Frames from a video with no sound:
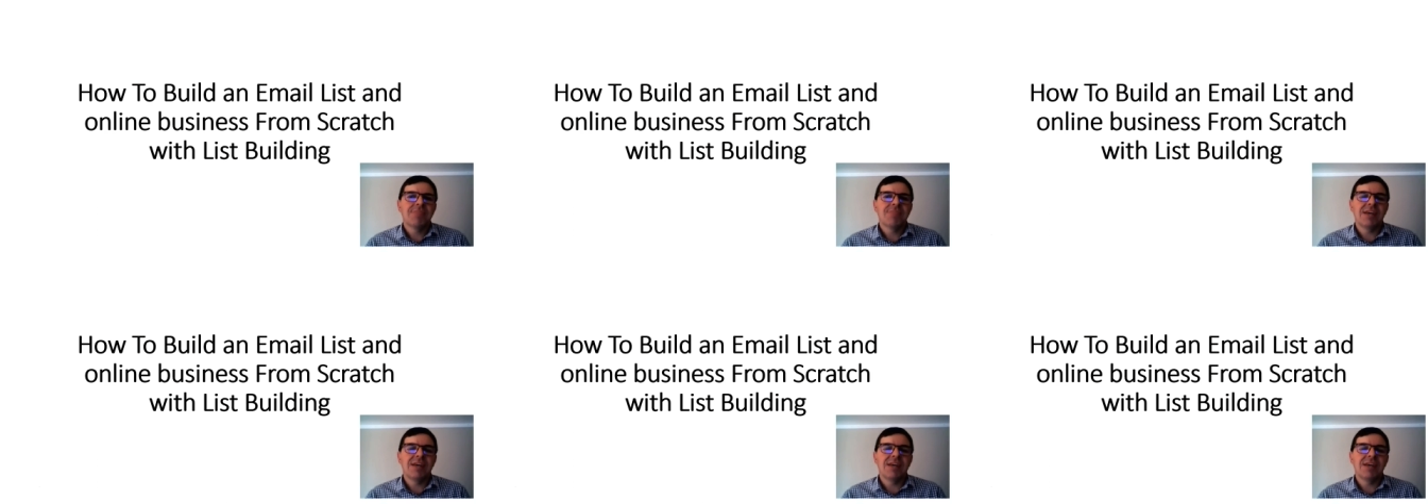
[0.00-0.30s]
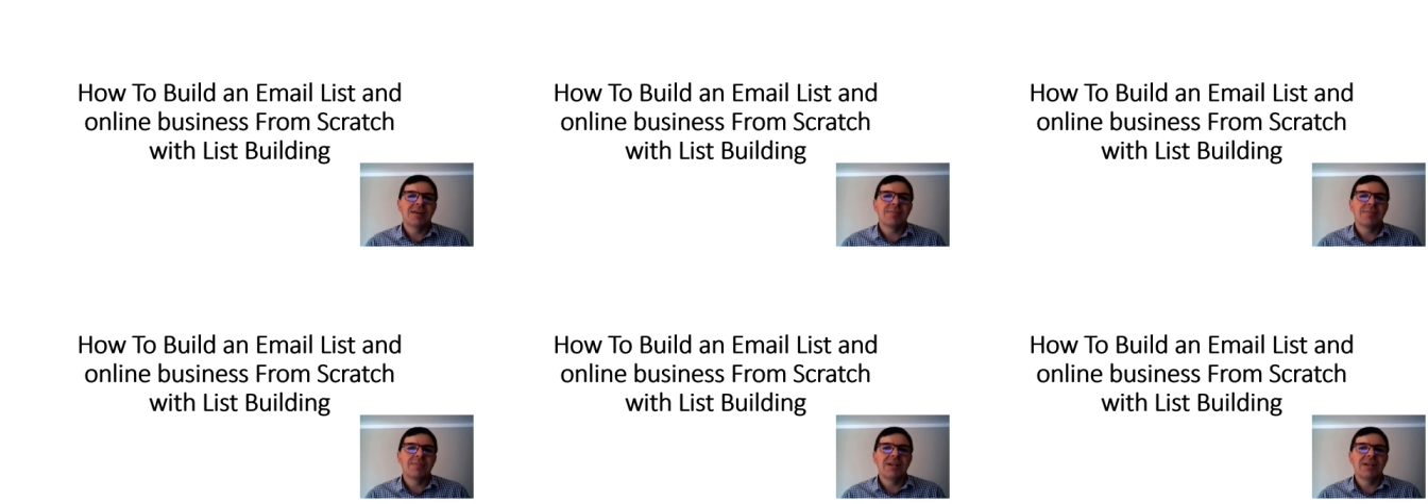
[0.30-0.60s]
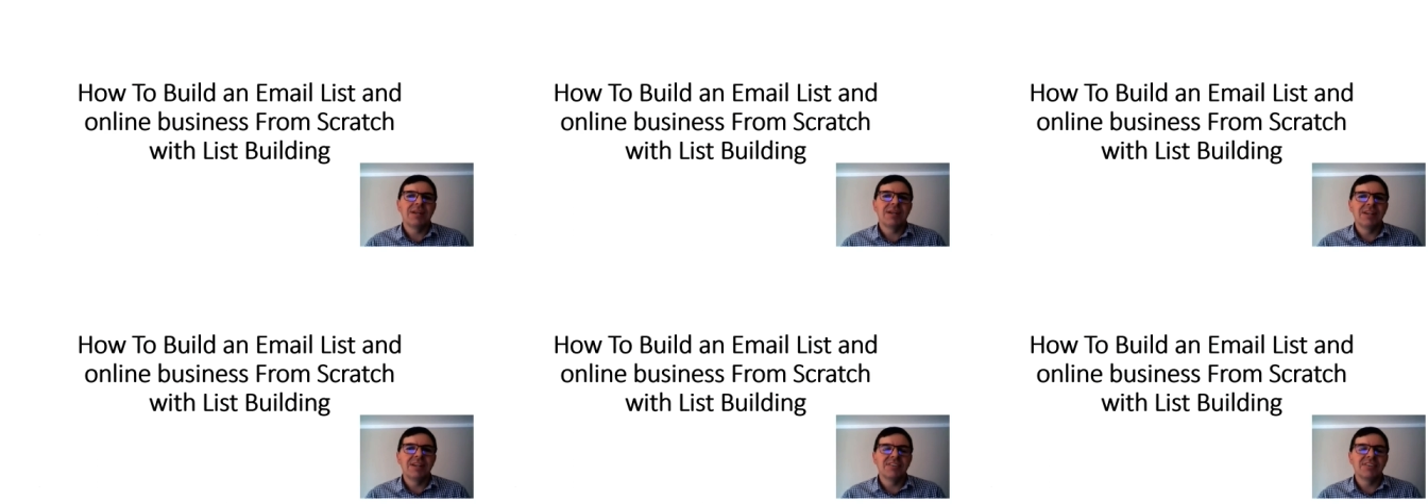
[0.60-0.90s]
um, a
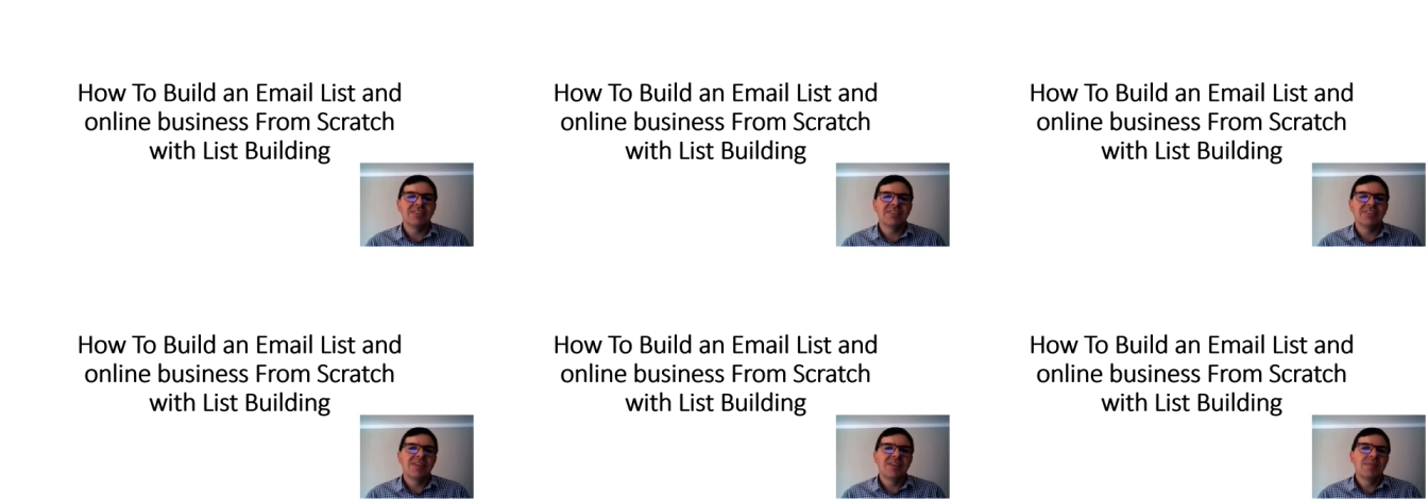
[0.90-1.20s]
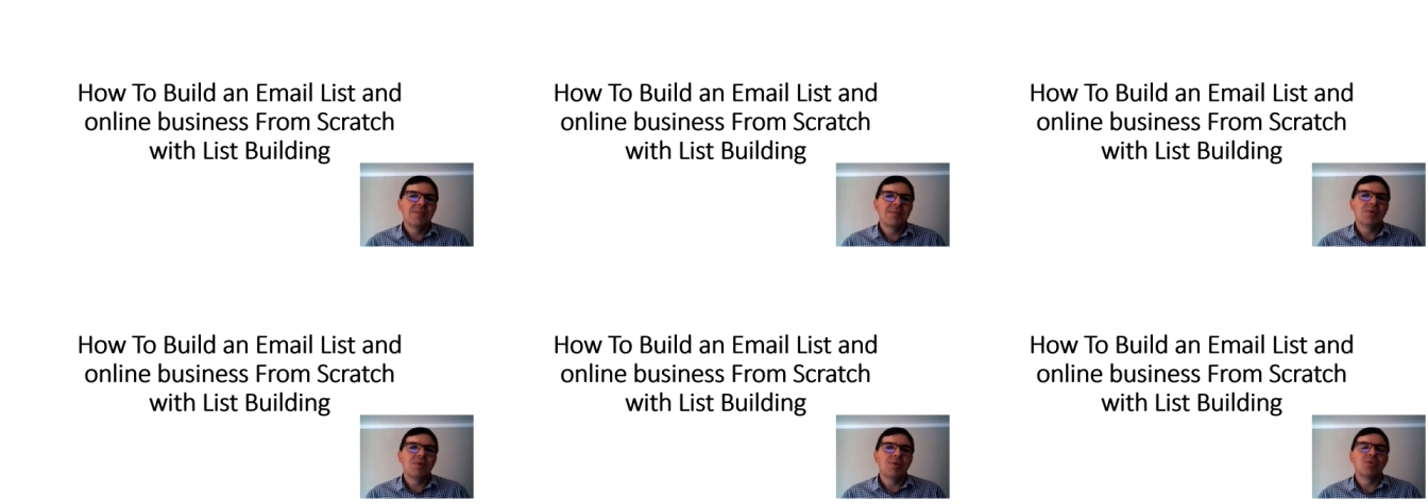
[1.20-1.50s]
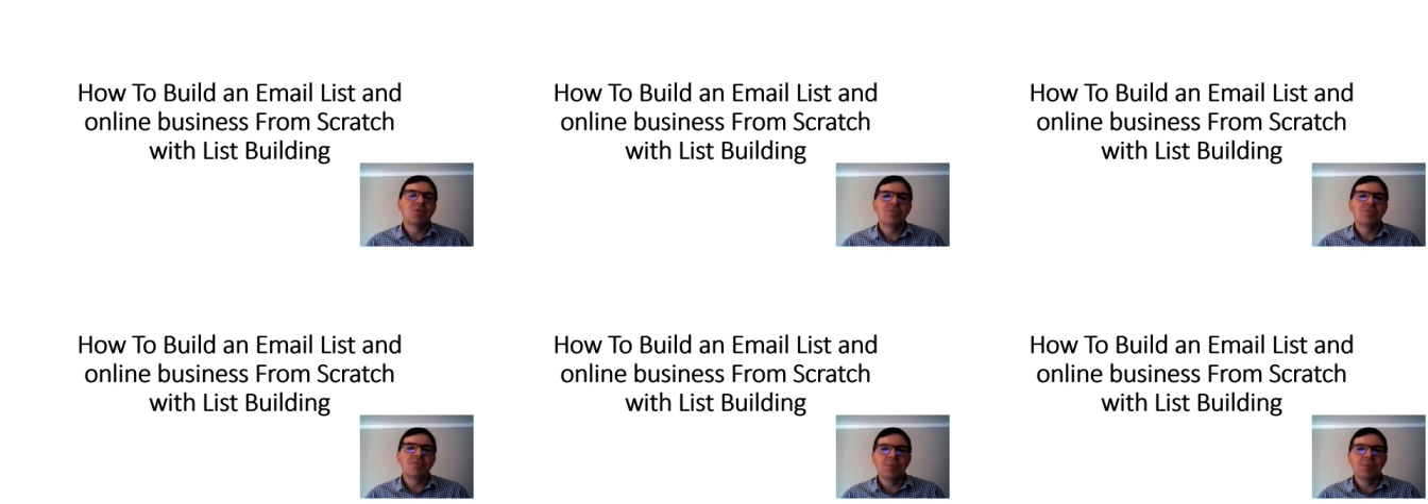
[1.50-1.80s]
list
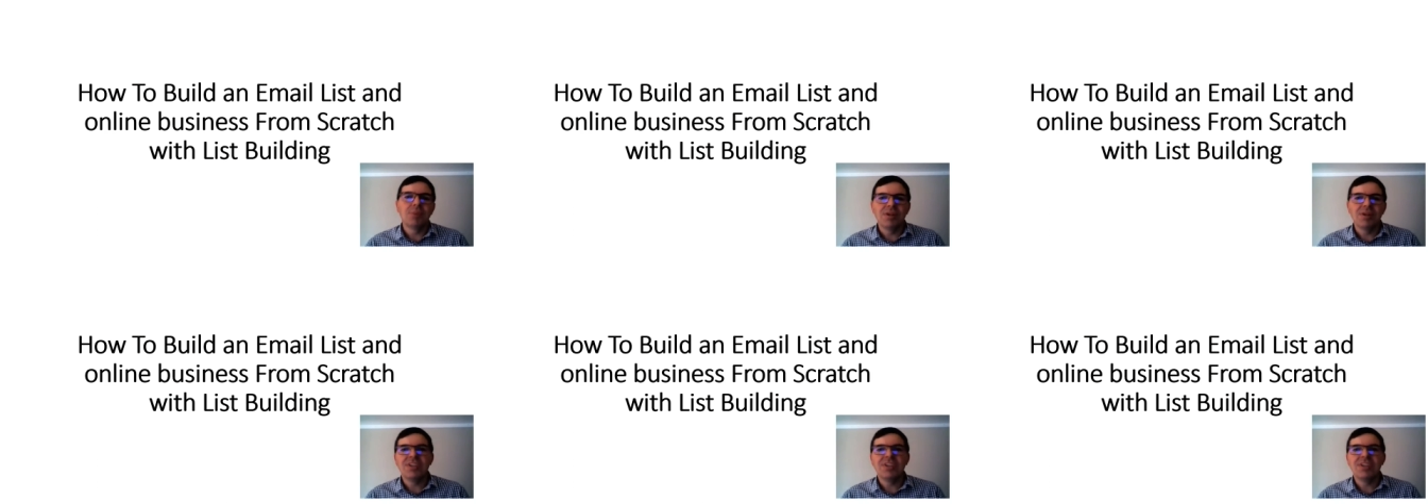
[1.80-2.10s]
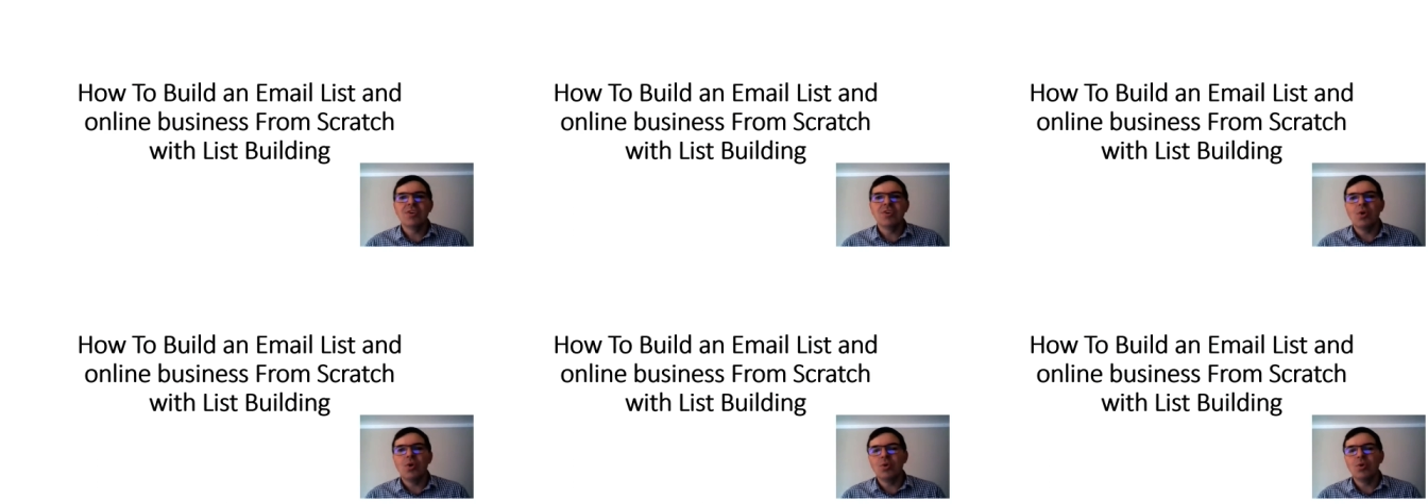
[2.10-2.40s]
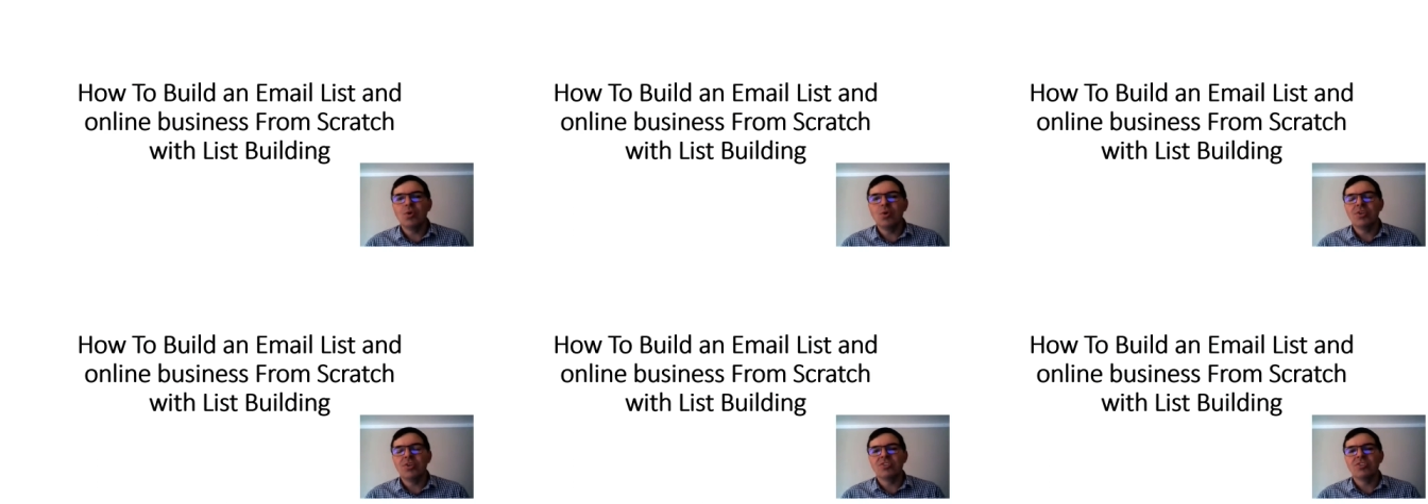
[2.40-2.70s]
because you're building your
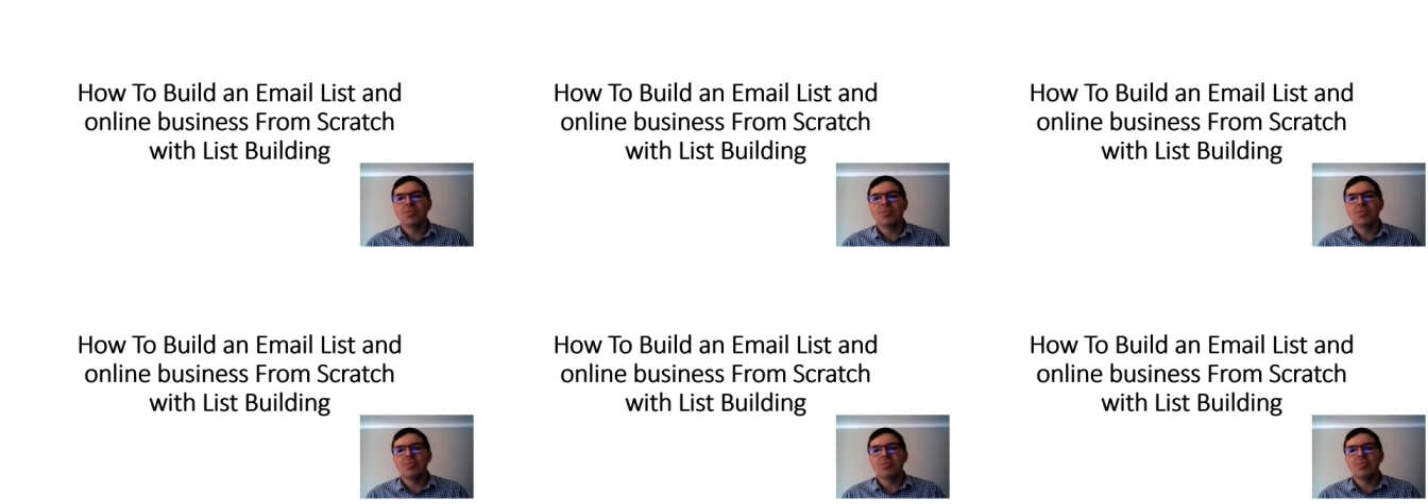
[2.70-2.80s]
audience,